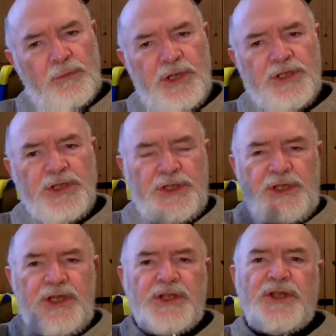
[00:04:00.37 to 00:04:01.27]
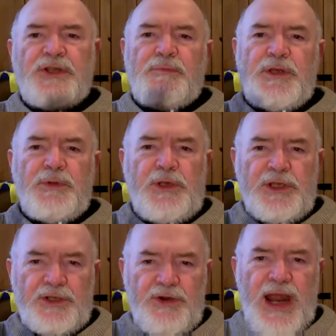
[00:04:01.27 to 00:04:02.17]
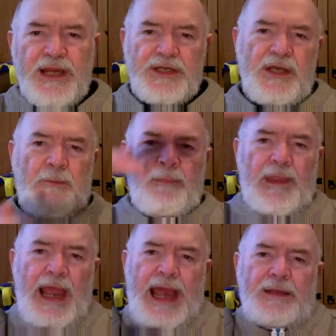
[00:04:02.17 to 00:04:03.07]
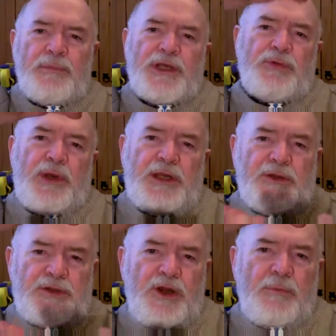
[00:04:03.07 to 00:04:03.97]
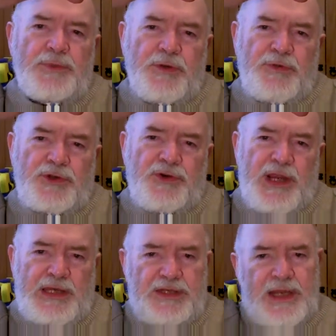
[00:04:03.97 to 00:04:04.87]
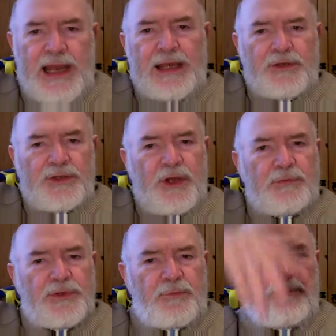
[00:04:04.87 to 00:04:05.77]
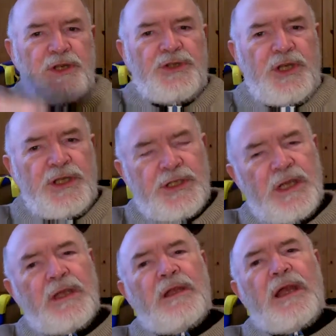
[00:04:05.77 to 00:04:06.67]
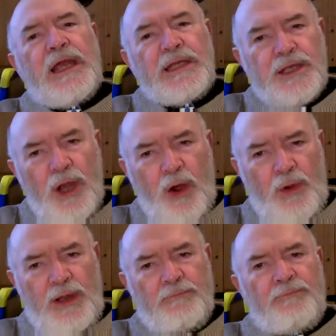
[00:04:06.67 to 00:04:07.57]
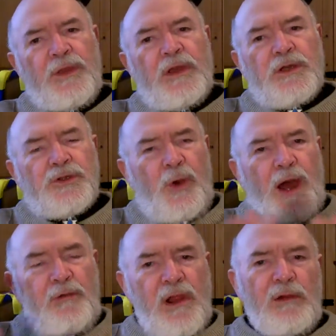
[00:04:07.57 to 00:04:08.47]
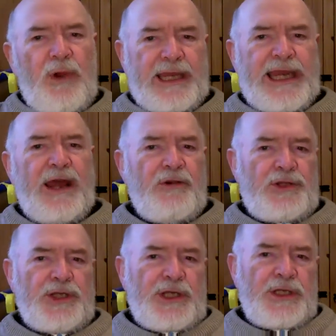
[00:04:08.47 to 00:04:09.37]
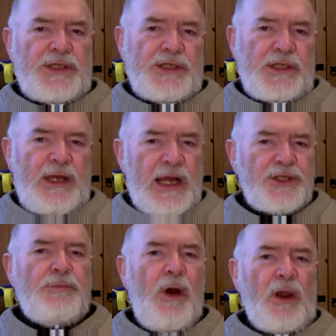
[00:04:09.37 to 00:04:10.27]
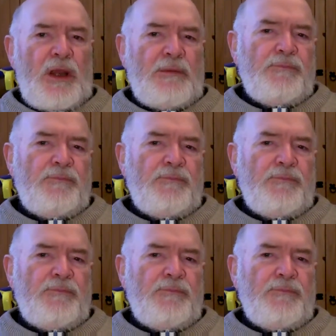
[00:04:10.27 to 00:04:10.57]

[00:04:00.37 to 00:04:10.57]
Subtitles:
which is the distance between the tracks and between the tops of the trains and the tops of bridges, is lower. So our railway carriages are smaller.